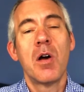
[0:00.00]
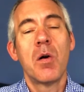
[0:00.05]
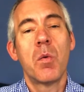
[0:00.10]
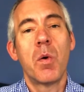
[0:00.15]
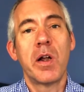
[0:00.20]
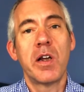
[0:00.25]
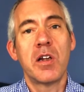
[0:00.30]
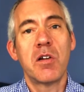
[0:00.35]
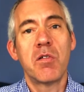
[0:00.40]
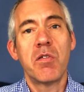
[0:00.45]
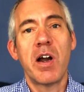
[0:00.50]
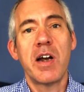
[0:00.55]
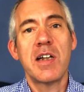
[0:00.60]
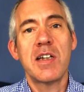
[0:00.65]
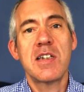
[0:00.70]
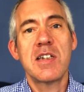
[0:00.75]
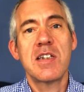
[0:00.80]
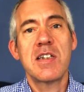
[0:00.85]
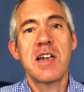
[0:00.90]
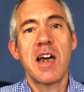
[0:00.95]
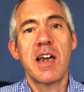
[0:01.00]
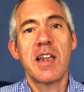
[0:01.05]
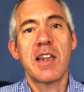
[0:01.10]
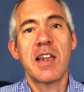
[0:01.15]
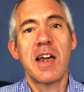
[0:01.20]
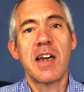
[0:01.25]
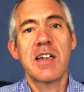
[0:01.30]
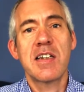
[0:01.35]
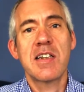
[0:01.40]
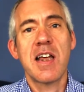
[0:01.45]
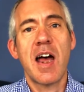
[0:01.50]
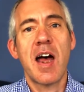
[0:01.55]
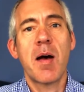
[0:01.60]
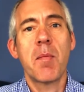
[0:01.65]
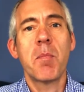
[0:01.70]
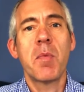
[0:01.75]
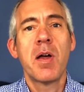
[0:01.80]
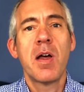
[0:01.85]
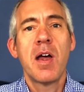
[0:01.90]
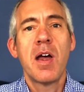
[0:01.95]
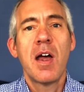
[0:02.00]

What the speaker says: When you're ready to take the exam,